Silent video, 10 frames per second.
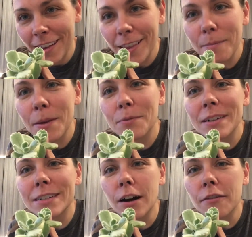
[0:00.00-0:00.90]
let me
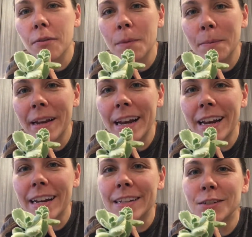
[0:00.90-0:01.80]
restart from the
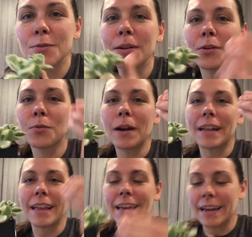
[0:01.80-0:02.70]
beginning and do it
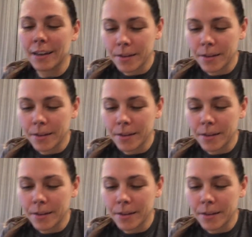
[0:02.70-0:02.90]
correctly.